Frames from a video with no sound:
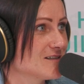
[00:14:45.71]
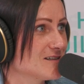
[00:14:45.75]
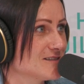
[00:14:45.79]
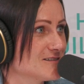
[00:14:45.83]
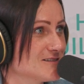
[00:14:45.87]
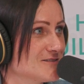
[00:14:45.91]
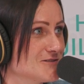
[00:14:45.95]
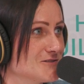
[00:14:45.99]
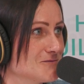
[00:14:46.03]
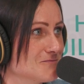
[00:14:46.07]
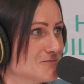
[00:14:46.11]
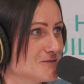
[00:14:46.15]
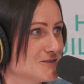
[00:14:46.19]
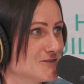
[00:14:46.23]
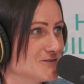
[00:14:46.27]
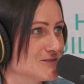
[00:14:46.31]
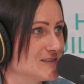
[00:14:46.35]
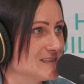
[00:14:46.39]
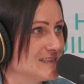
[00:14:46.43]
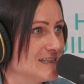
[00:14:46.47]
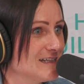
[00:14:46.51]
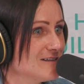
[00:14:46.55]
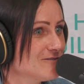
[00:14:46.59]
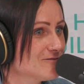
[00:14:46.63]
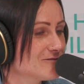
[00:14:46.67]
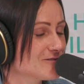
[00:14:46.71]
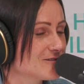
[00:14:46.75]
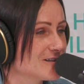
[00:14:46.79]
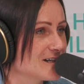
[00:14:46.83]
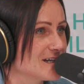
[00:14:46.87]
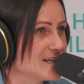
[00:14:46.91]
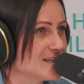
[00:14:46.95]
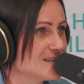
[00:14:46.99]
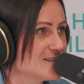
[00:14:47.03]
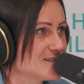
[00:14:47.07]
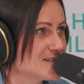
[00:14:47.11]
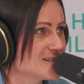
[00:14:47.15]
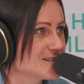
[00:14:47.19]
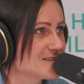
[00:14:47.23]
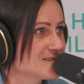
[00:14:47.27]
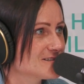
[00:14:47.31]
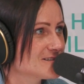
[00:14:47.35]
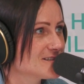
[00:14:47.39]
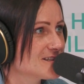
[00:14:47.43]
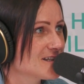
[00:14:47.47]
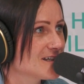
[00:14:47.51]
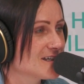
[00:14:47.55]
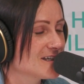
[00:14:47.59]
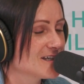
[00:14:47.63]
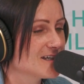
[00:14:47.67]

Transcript: I stopped doing that for ages.